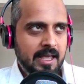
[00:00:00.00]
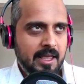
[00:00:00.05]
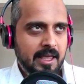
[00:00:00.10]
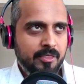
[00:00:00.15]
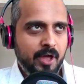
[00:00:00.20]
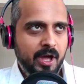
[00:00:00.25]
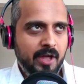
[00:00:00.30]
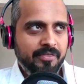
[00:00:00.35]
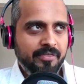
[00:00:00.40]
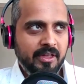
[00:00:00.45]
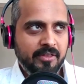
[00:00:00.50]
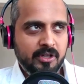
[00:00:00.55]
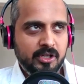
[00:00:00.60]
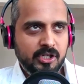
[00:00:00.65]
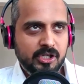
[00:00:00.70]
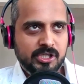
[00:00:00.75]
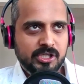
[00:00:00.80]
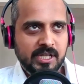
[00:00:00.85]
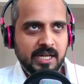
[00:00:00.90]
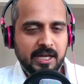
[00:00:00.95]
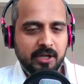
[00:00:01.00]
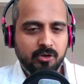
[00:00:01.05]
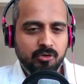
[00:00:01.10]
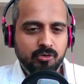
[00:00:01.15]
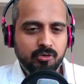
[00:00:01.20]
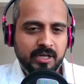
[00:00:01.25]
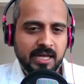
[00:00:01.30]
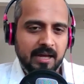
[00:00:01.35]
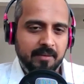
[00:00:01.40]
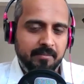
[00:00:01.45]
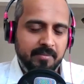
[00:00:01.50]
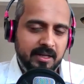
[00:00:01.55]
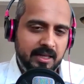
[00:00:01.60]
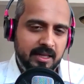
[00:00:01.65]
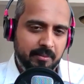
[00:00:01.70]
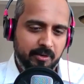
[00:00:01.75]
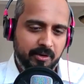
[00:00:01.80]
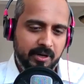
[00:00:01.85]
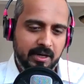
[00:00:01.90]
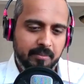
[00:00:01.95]
not that they're saying you can be
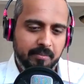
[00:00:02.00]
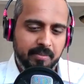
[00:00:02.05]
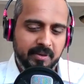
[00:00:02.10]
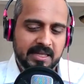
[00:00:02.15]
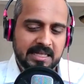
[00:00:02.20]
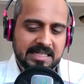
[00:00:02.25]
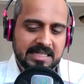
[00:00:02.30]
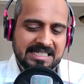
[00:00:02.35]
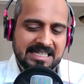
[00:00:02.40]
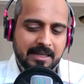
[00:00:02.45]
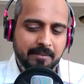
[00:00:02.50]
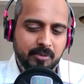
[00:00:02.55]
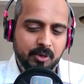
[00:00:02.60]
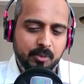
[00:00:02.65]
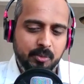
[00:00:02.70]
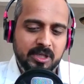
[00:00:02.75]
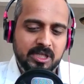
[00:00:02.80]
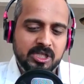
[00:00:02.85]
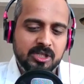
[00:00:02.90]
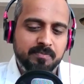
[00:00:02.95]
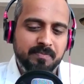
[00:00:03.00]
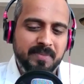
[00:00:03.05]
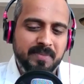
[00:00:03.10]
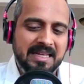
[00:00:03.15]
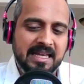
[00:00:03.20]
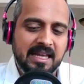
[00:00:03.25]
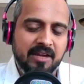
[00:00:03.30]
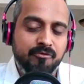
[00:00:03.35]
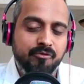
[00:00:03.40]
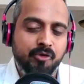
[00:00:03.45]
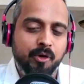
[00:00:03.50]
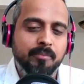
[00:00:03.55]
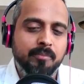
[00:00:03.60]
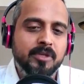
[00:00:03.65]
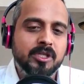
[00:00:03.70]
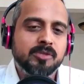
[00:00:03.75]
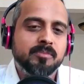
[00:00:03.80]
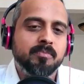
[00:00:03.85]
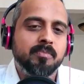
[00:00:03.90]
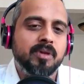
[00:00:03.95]
liberated, but they seem to be speaking from
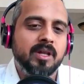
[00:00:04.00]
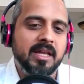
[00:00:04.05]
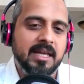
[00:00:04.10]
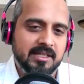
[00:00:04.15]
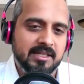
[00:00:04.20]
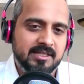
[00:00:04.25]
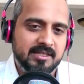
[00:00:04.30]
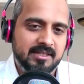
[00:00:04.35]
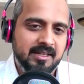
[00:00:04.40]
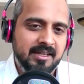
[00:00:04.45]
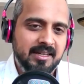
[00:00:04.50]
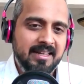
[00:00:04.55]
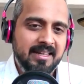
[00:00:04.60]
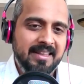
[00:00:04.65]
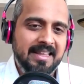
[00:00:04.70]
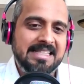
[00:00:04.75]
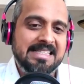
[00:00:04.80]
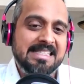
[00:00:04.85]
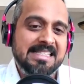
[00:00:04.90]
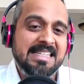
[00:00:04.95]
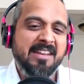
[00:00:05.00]
this place that's